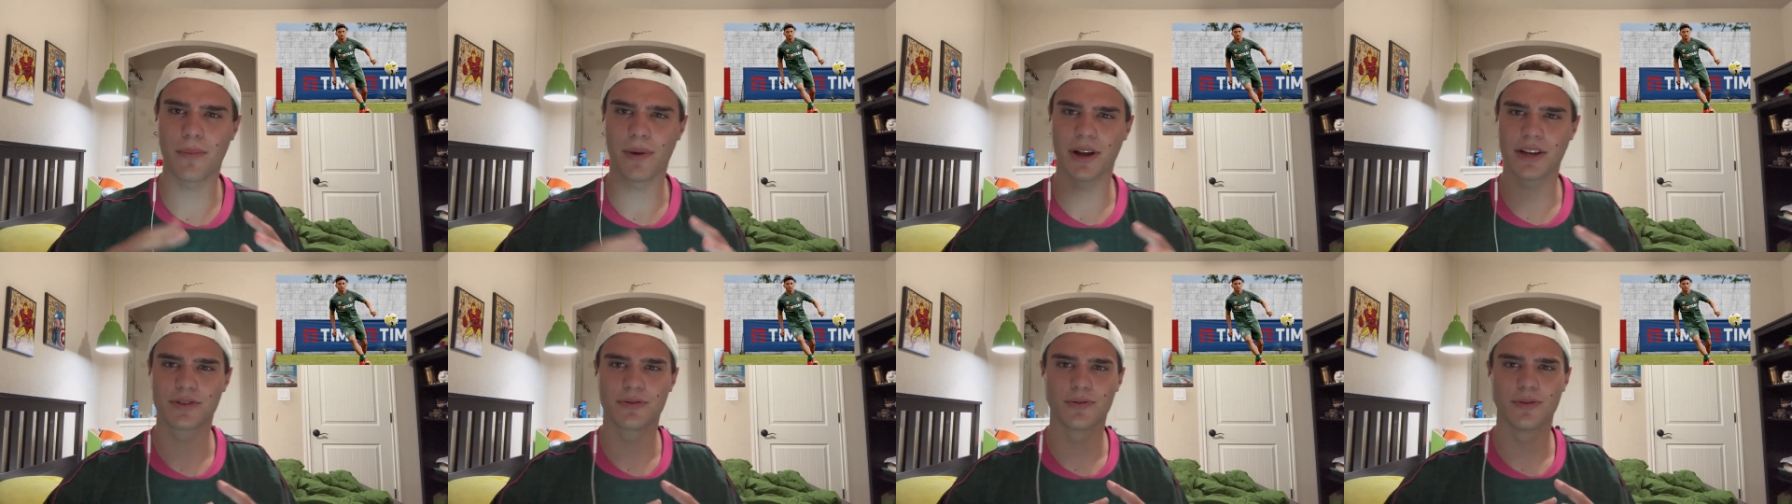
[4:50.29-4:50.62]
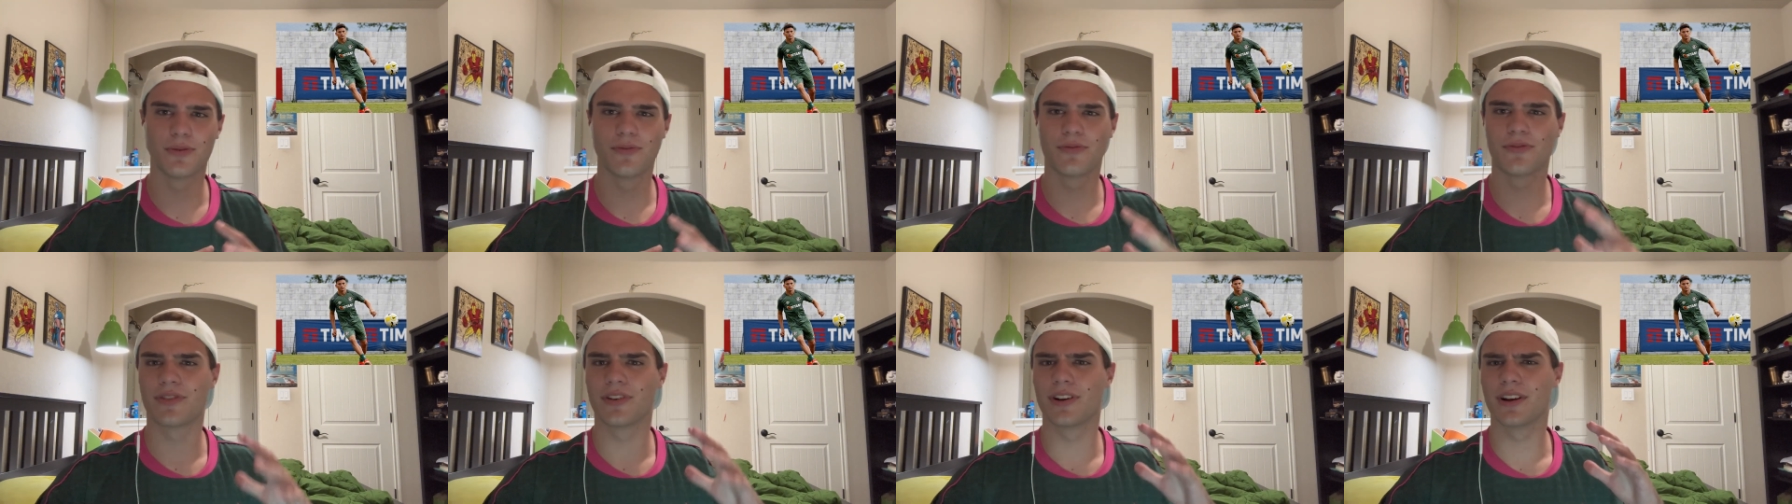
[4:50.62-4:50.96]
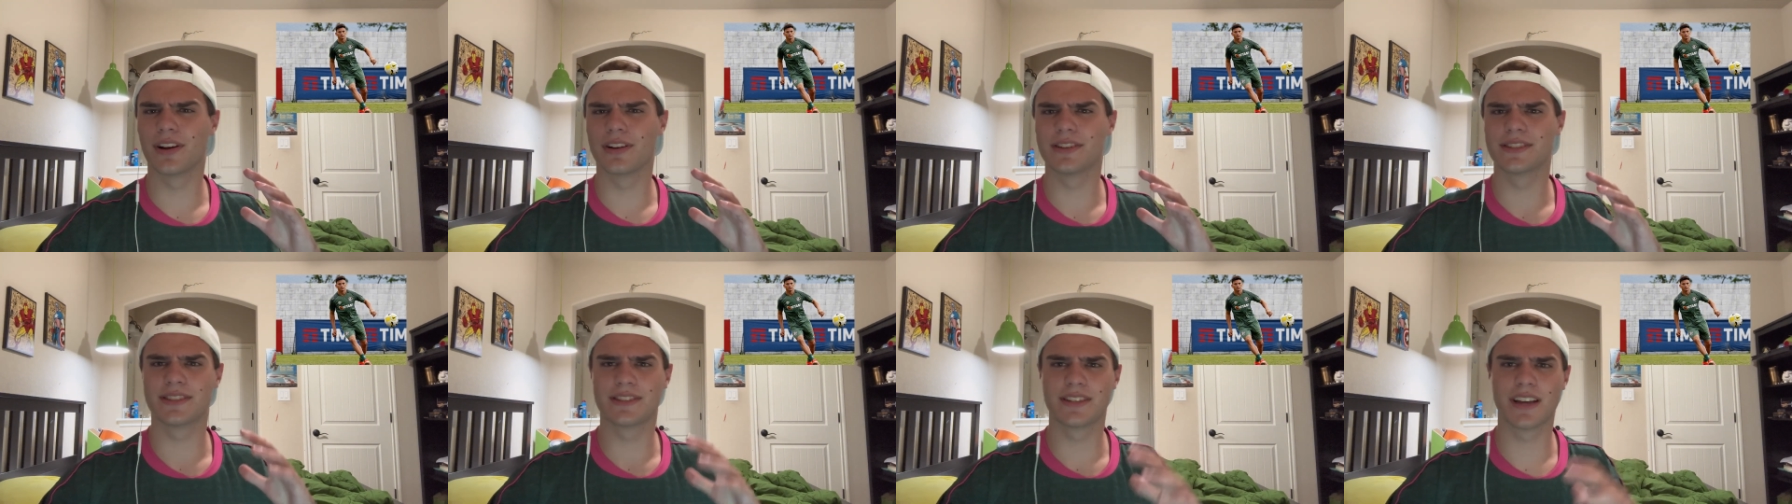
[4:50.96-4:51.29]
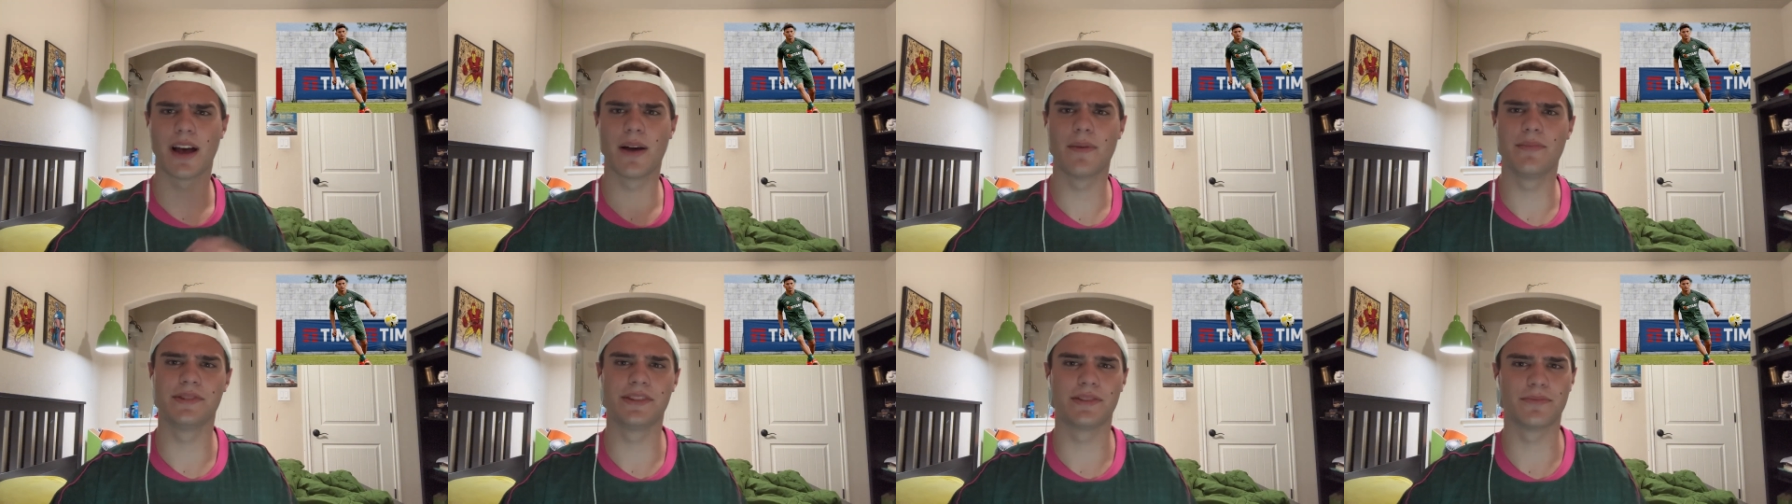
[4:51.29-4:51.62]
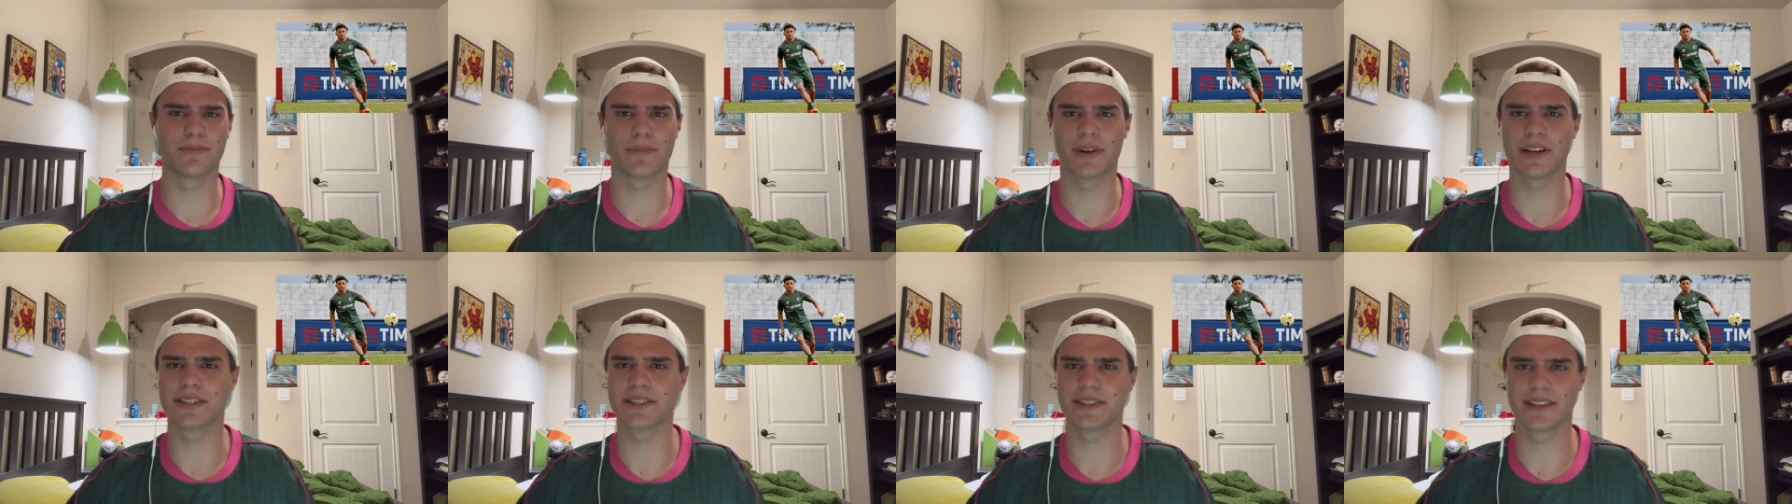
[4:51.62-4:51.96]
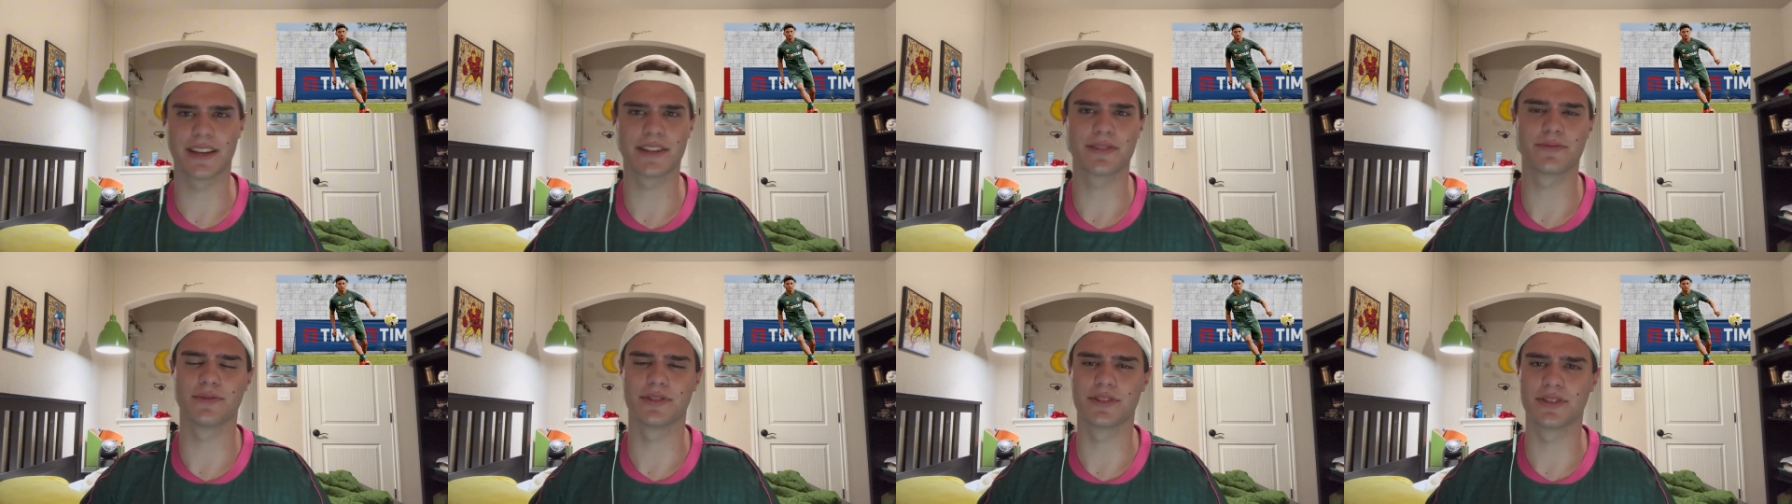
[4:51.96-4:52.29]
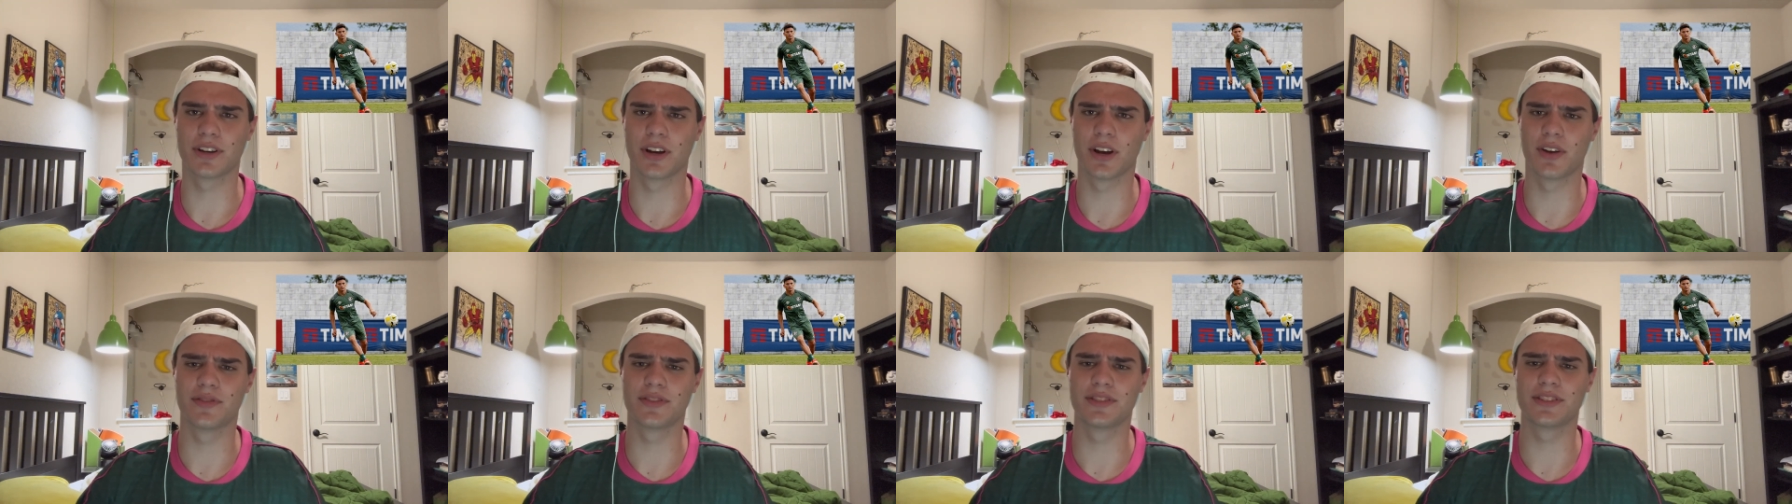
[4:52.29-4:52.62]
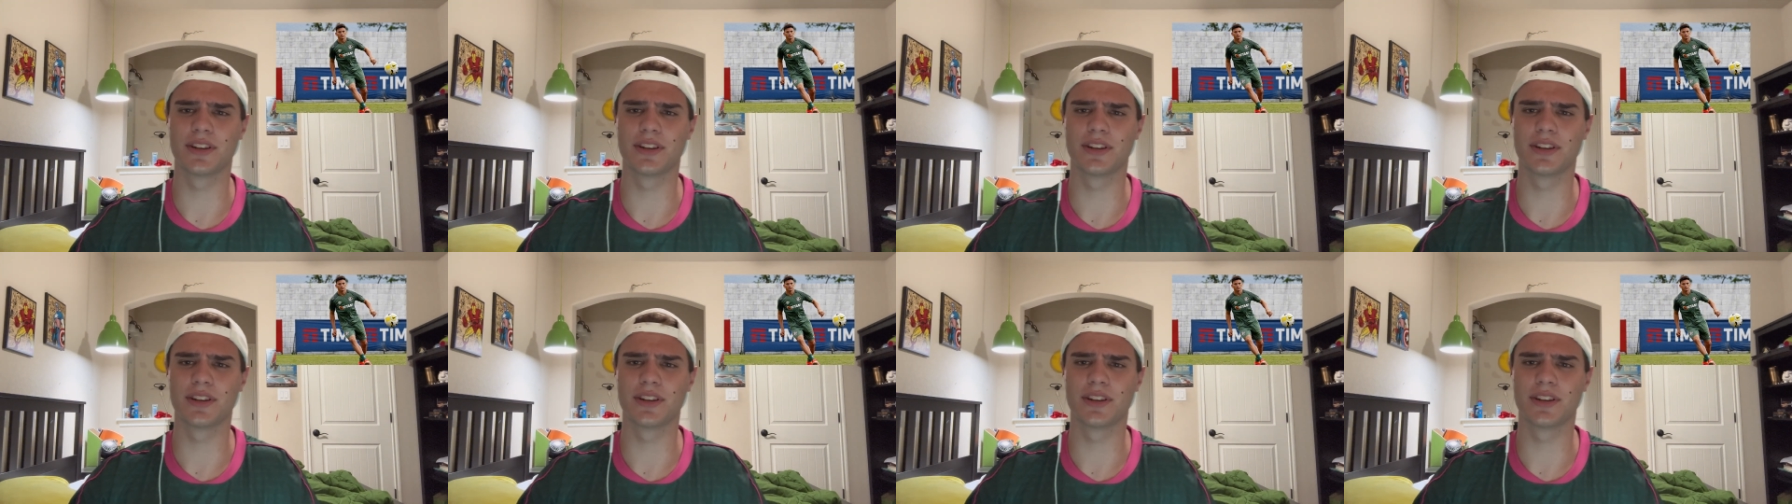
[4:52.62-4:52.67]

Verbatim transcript: much room for subs and much less reserves.